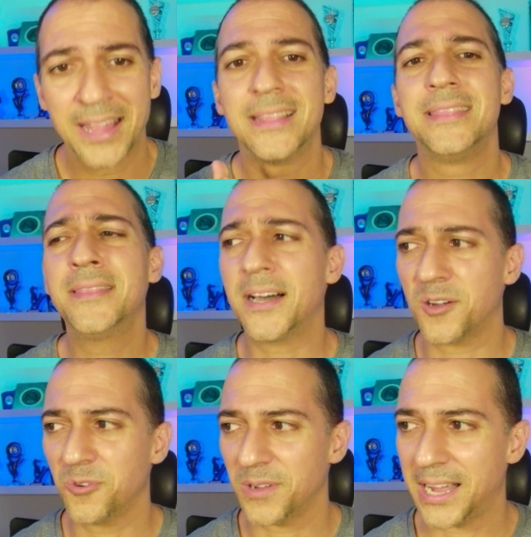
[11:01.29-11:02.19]

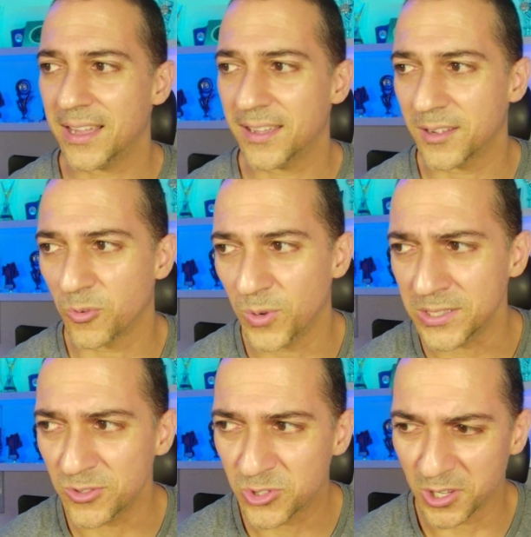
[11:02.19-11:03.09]
Now I want
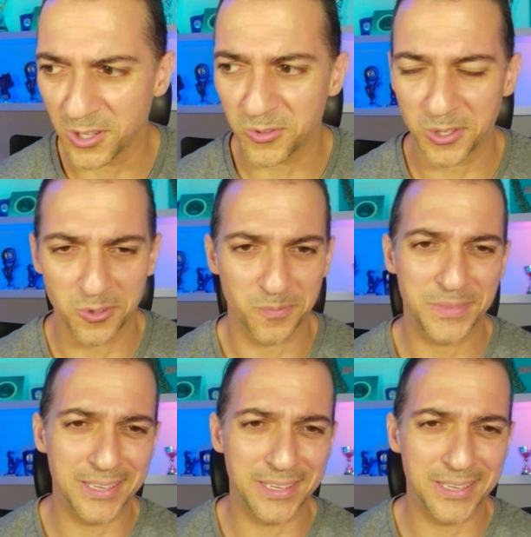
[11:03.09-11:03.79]
to show you